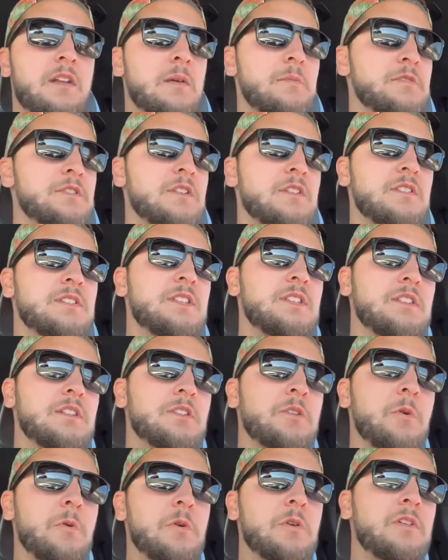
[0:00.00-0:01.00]
I'm sure it's in the
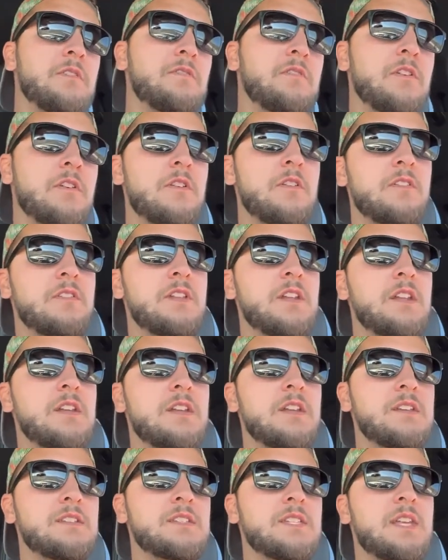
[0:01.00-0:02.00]
torque converter that it
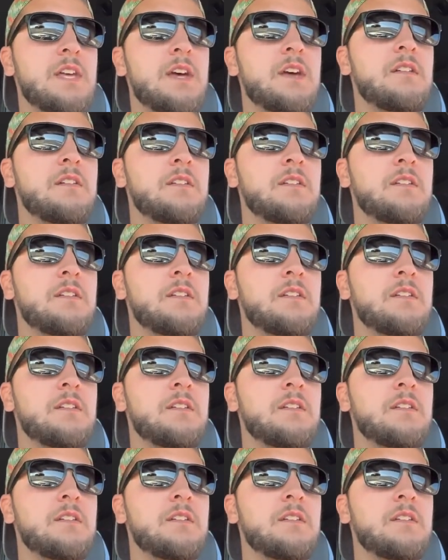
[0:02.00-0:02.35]
does that,